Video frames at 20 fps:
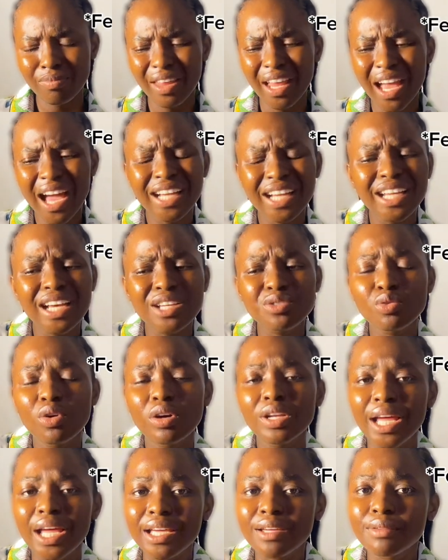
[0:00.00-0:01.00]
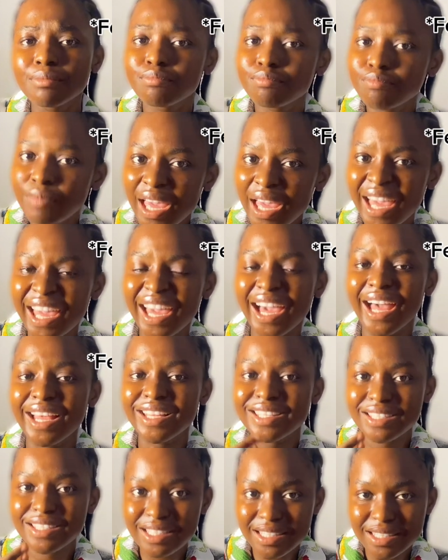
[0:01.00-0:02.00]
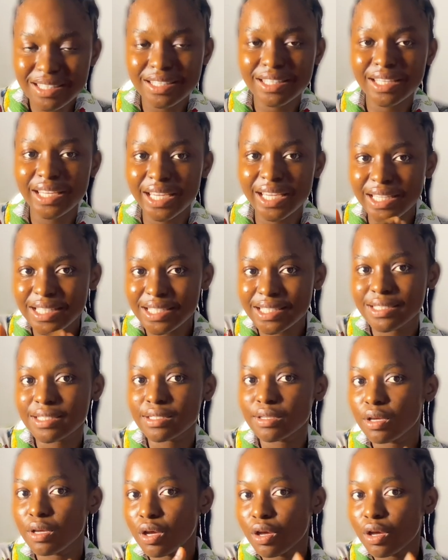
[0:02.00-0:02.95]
And that's what like enhances its,